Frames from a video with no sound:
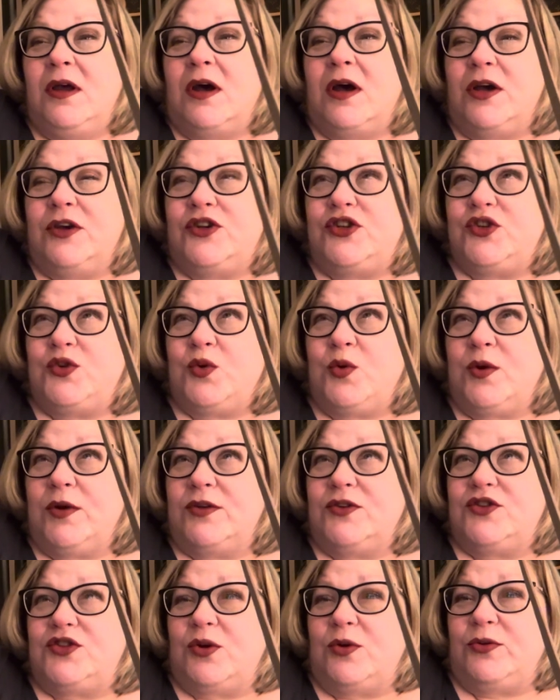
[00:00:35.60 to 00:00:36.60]
a
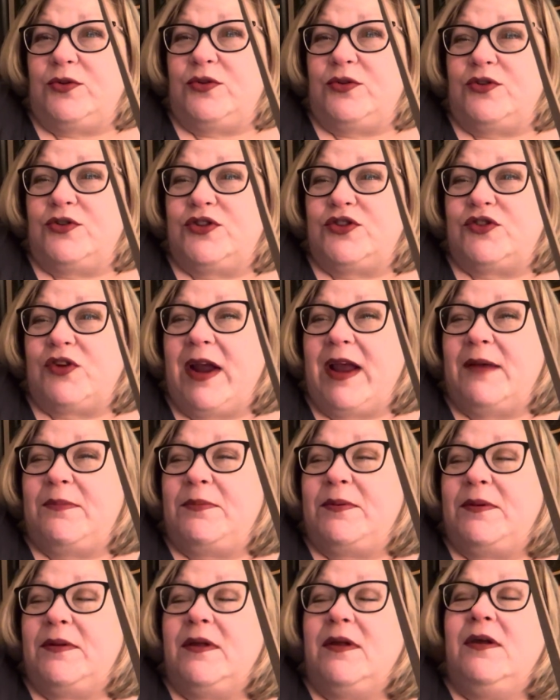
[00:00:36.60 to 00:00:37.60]
short shoulder
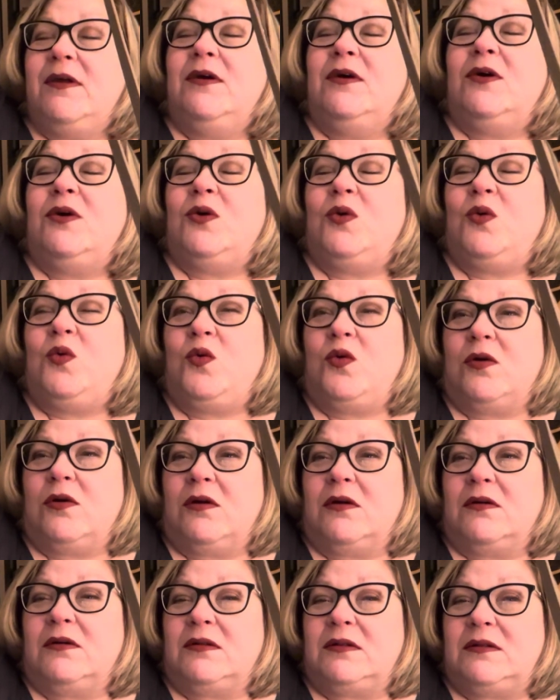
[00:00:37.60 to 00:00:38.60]
strap
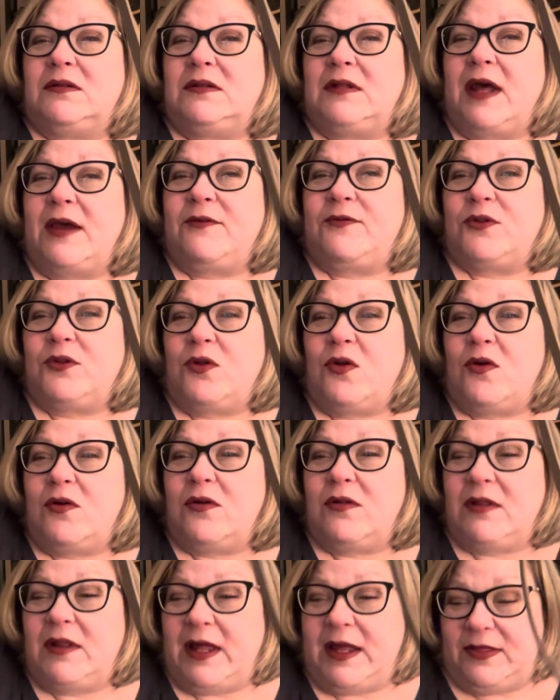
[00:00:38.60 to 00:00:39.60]
or left
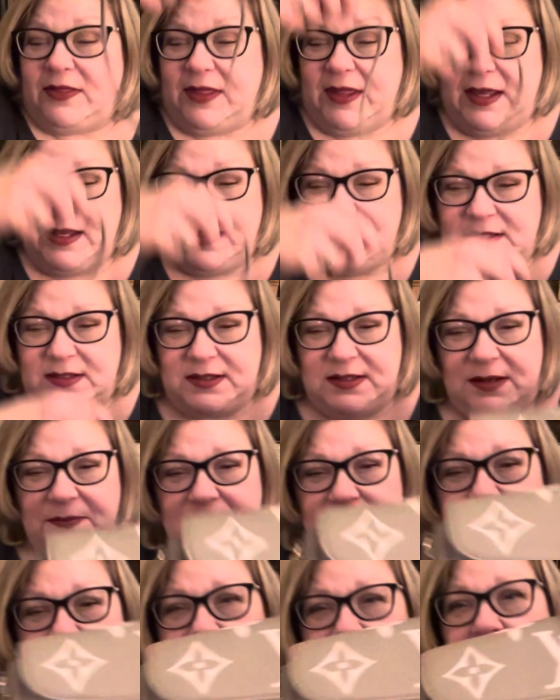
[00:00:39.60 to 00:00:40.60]
long like this.
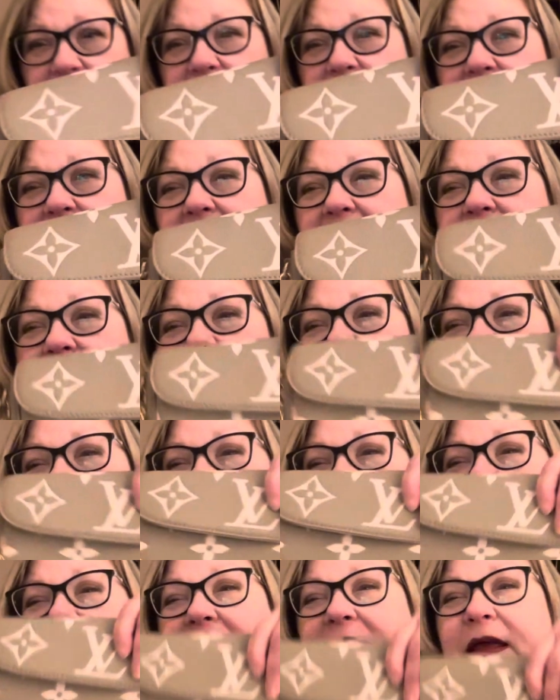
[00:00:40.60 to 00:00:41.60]

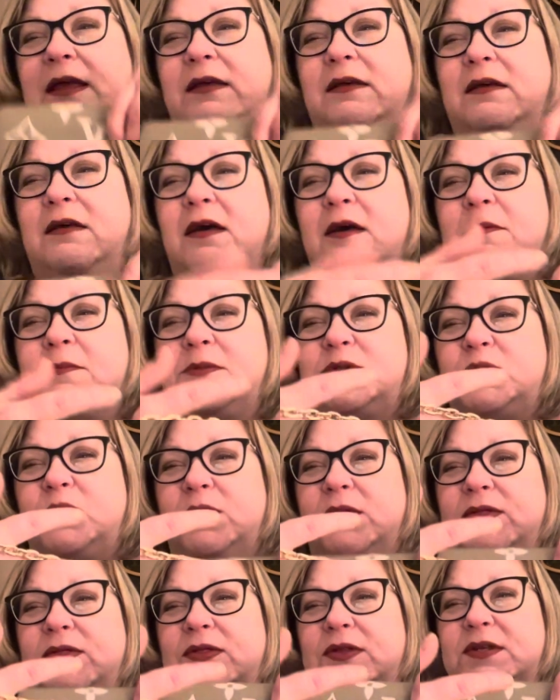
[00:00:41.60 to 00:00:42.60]
And it comes
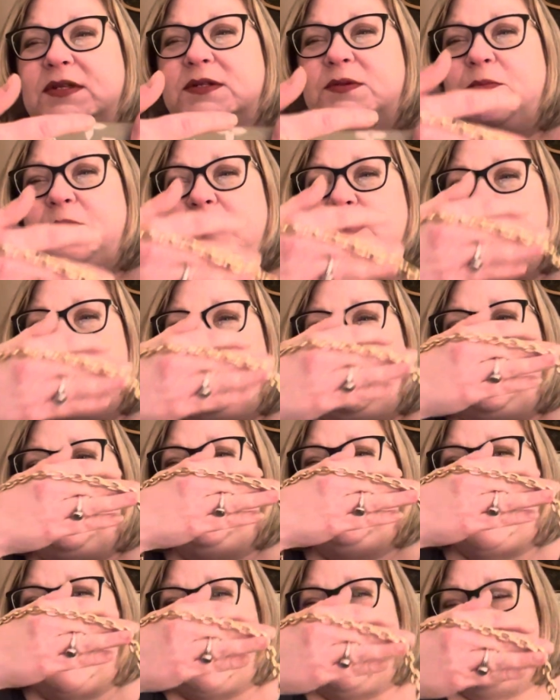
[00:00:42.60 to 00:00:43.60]
with this beautiful
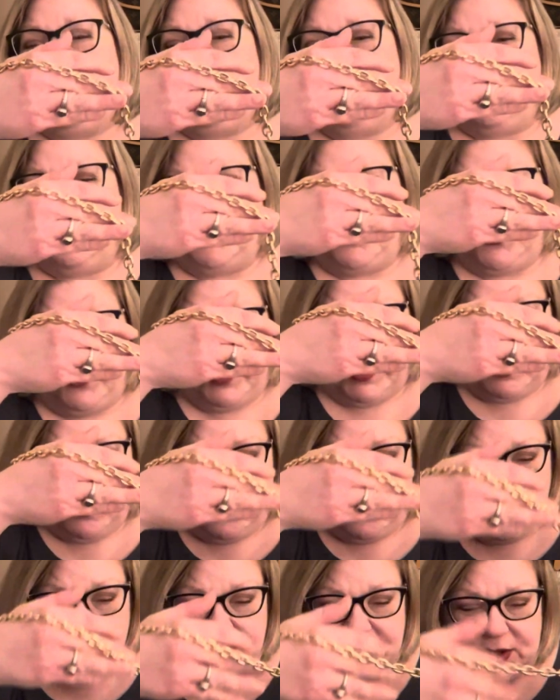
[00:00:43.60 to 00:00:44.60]
chain, which you can
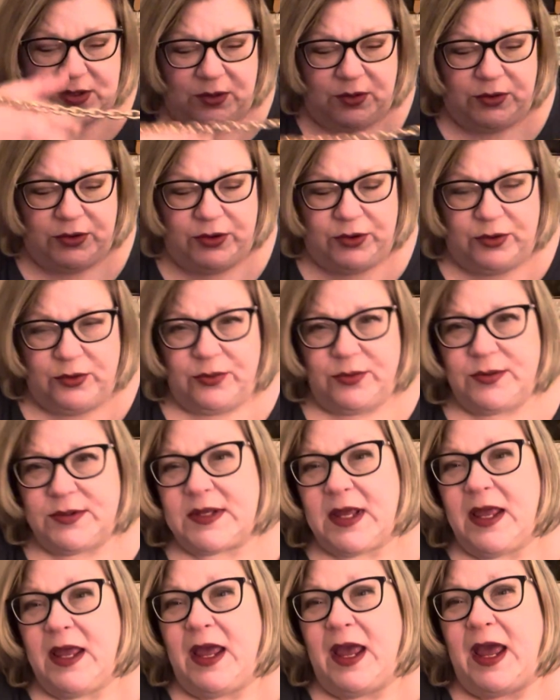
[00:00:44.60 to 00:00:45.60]
also
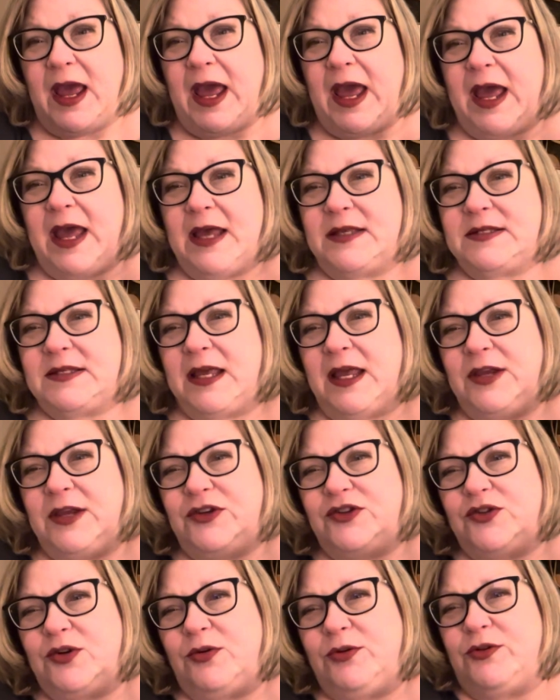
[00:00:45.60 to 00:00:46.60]
use as a
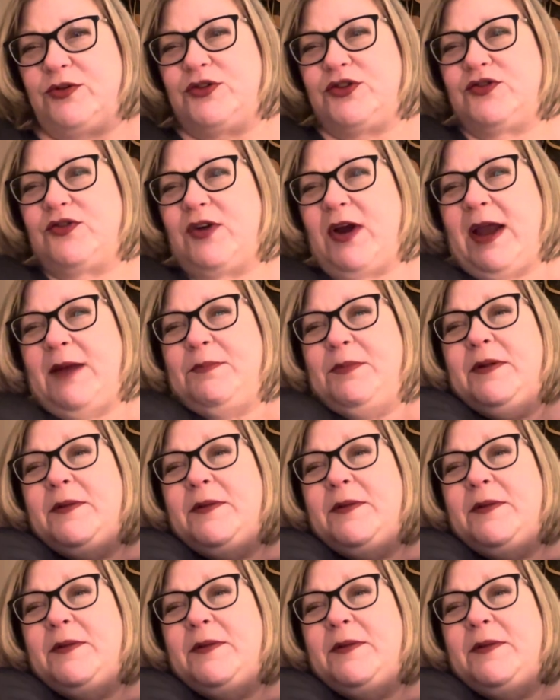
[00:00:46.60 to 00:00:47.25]
shoulder strap.